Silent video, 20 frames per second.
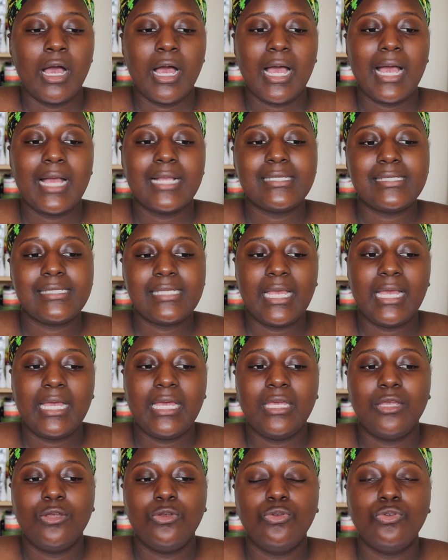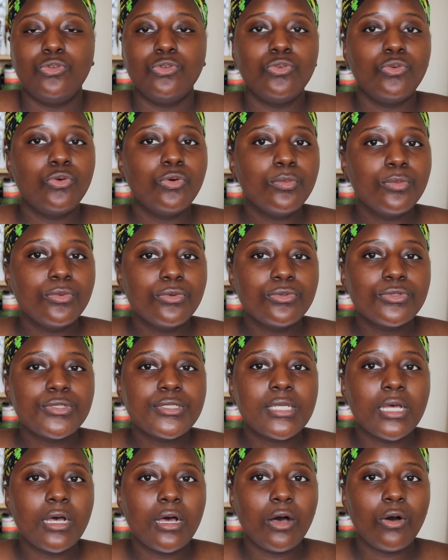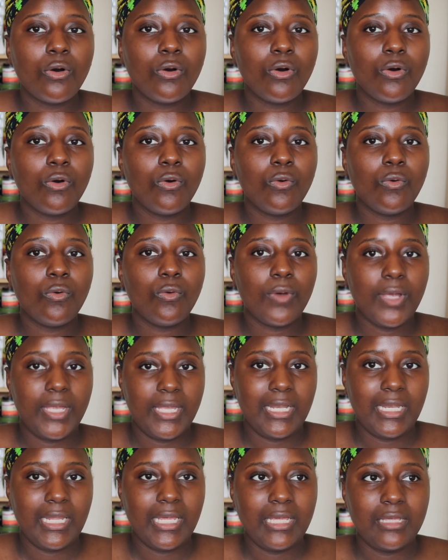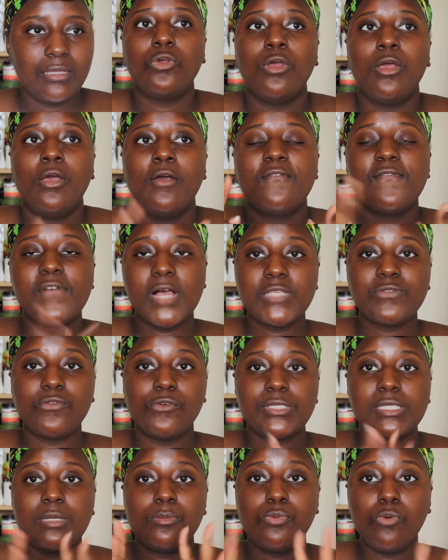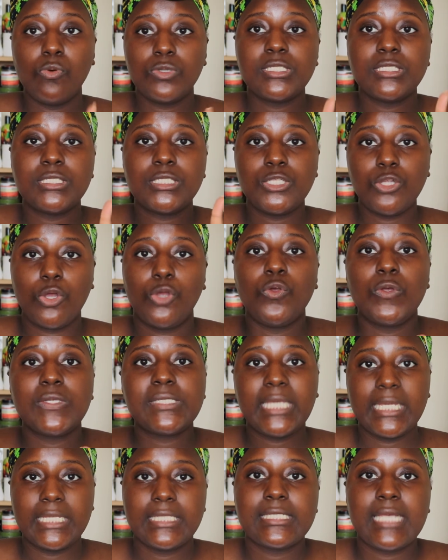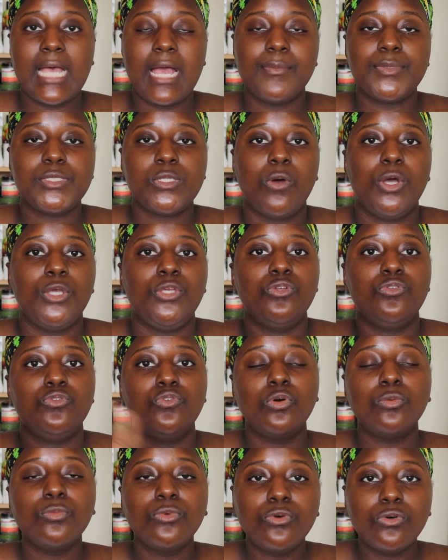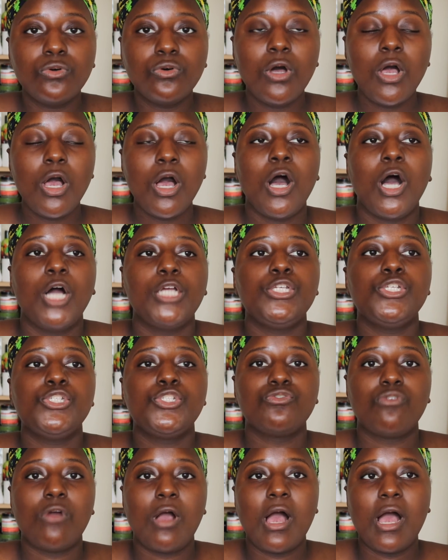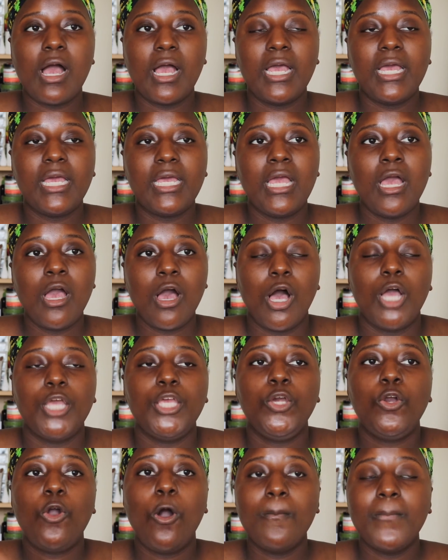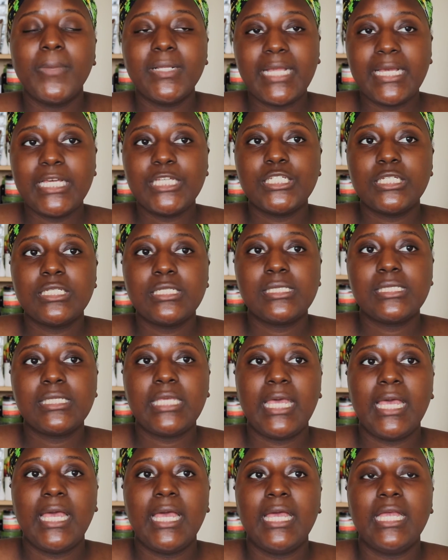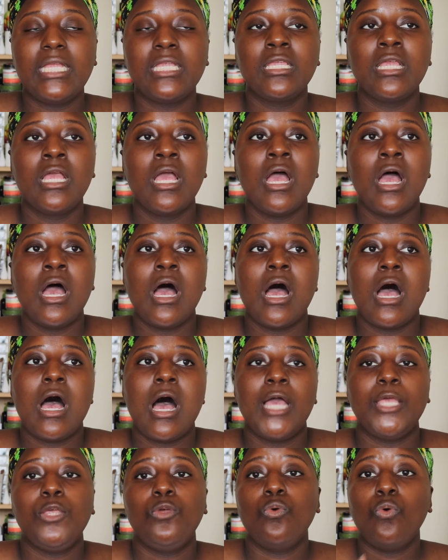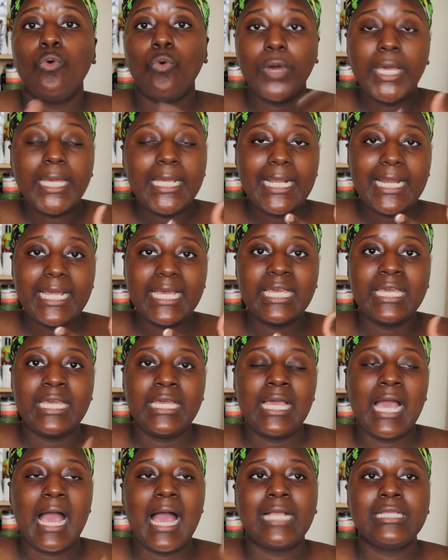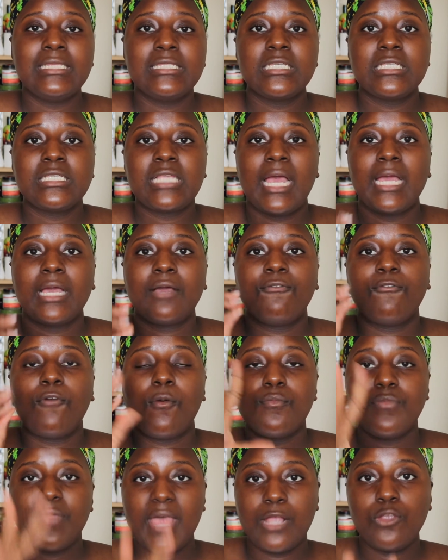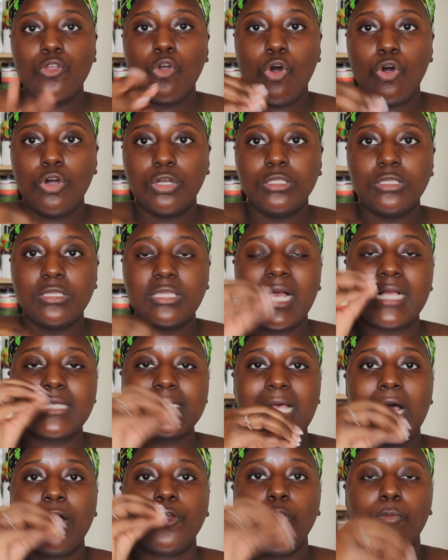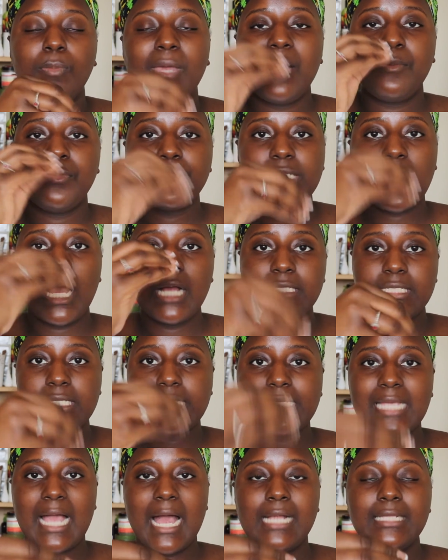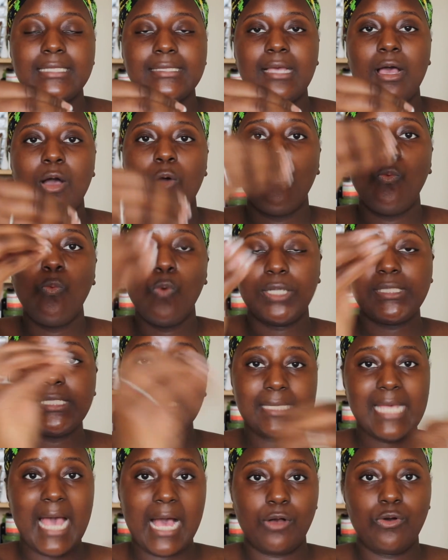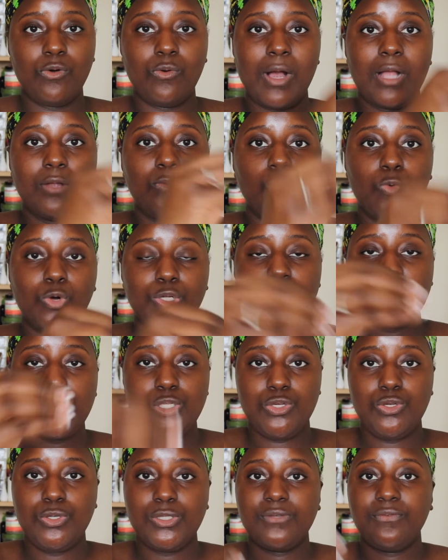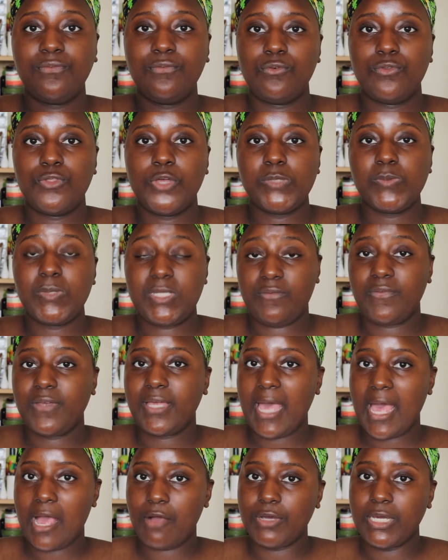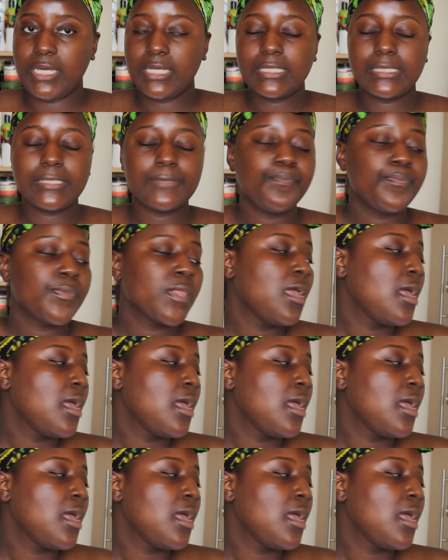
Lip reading: I'd say, normal to oily. First of all, it's important to know your skin type. So are you normal? Are you dry? Are you combination skin? Are you oily? And just like from then on, that's how you'll be able to understand what to tackle and what to use for those specific areas.